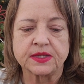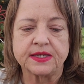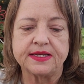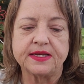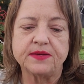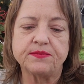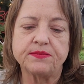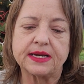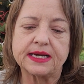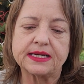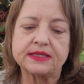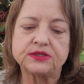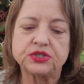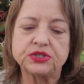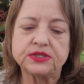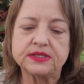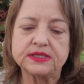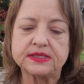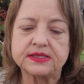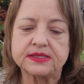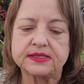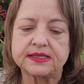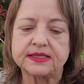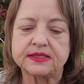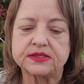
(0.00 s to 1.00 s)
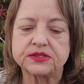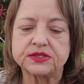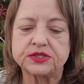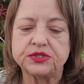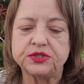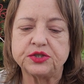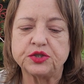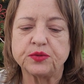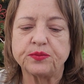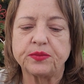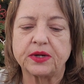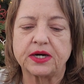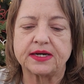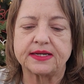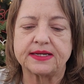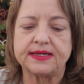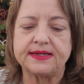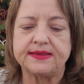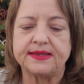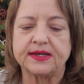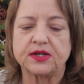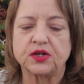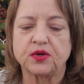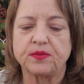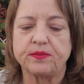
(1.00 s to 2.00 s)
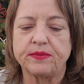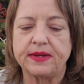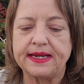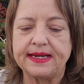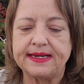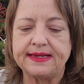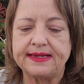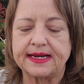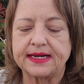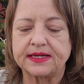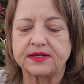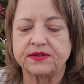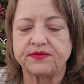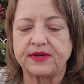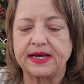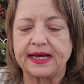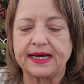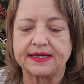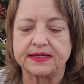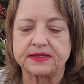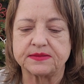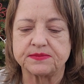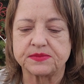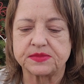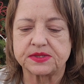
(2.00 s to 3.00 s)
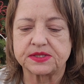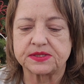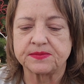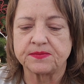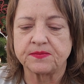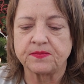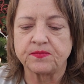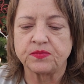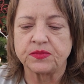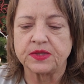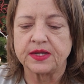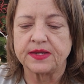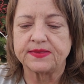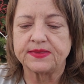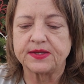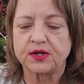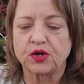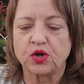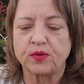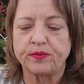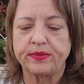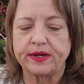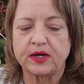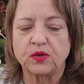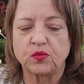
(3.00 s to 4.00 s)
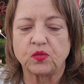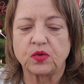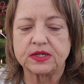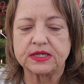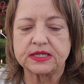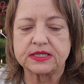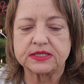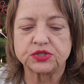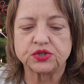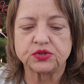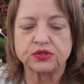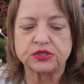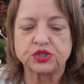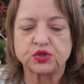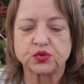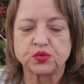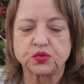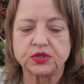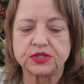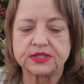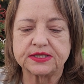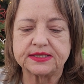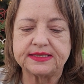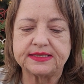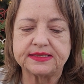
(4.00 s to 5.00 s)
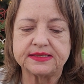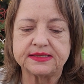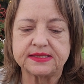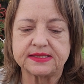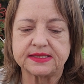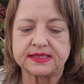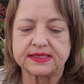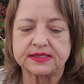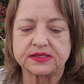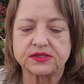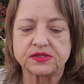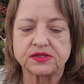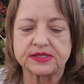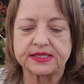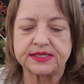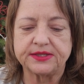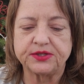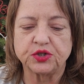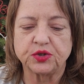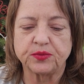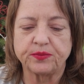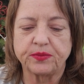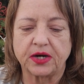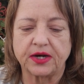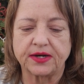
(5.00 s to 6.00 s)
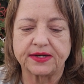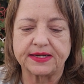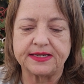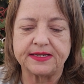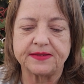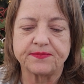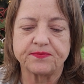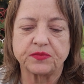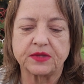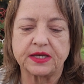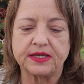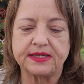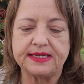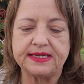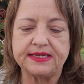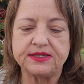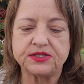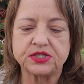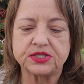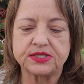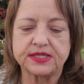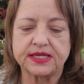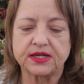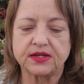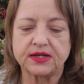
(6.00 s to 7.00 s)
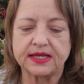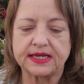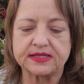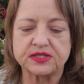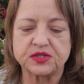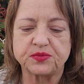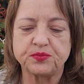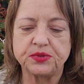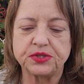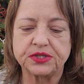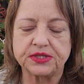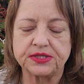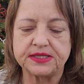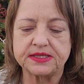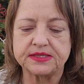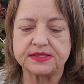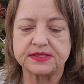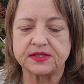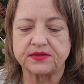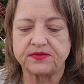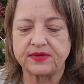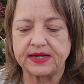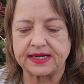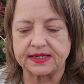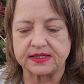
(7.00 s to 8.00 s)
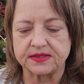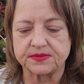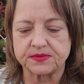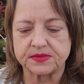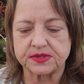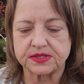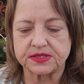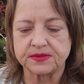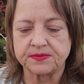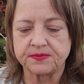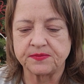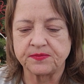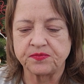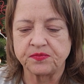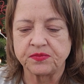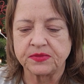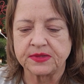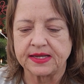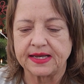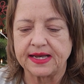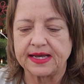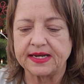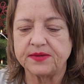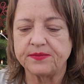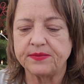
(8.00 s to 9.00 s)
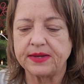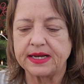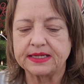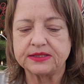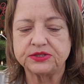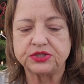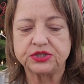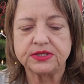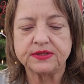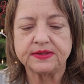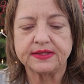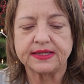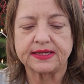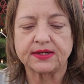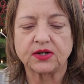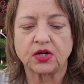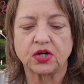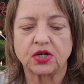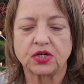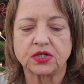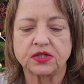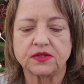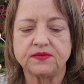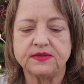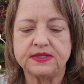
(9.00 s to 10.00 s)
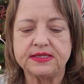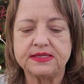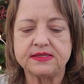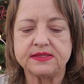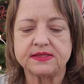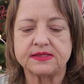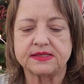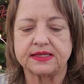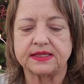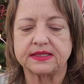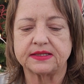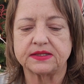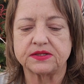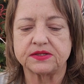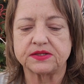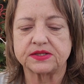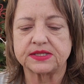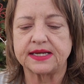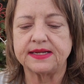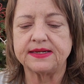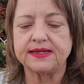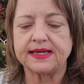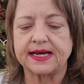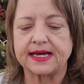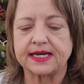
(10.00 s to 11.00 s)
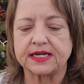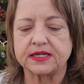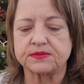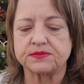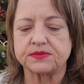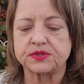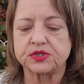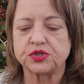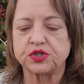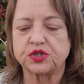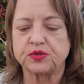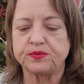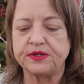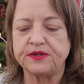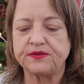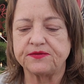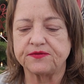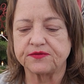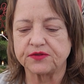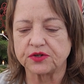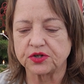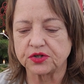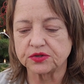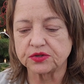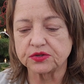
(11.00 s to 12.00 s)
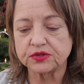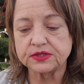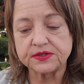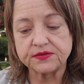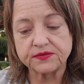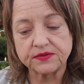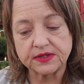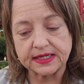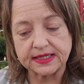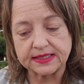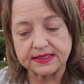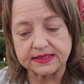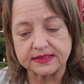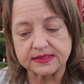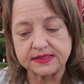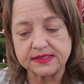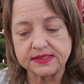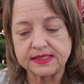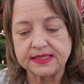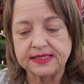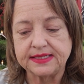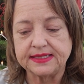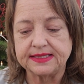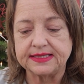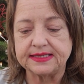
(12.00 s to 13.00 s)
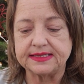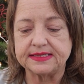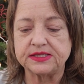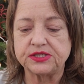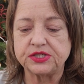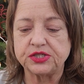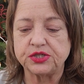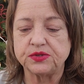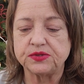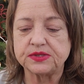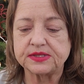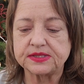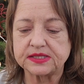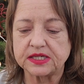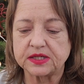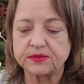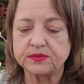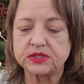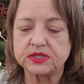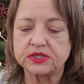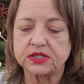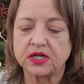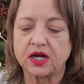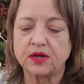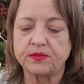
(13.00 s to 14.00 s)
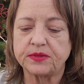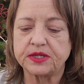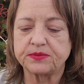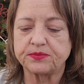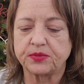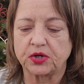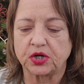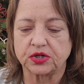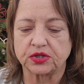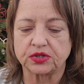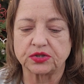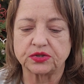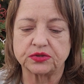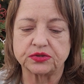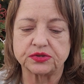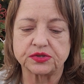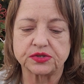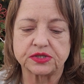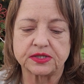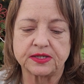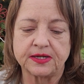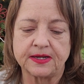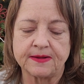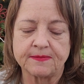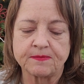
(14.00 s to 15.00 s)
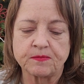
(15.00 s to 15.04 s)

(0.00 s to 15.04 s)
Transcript: Imagine the cells in your body that are made out of atoms. There are about 100 trillion cells in your body, and each cell has billions of atoms. And imagine that all of these cells and atoms could be further divided into subatomic particles